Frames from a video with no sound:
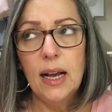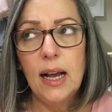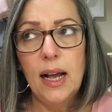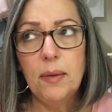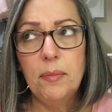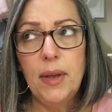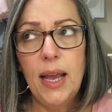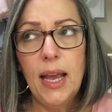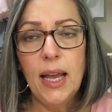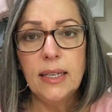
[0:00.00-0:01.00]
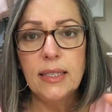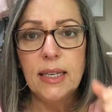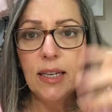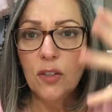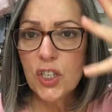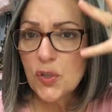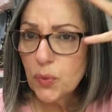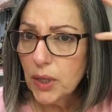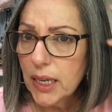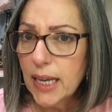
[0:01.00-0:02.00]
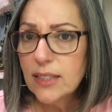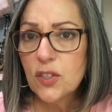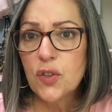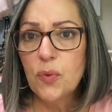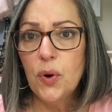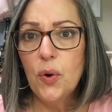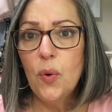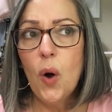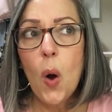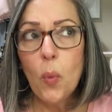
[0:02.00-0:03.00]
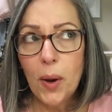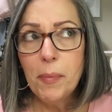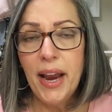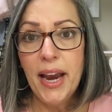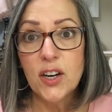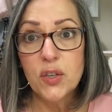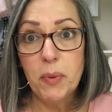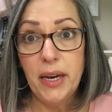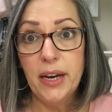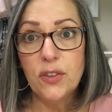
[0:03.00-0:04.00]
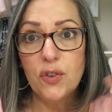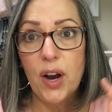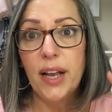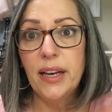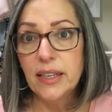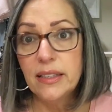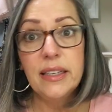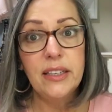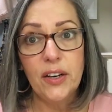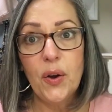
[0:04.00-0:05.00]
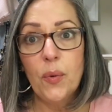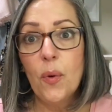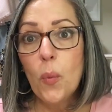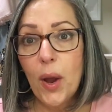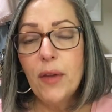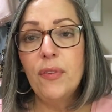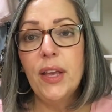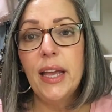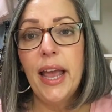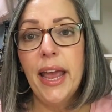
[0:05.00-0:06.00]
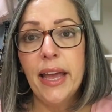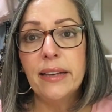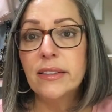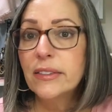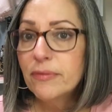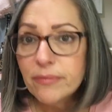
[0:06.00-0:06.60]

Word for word: um, and it just really gets through when my hair's been air dried and you know wavy and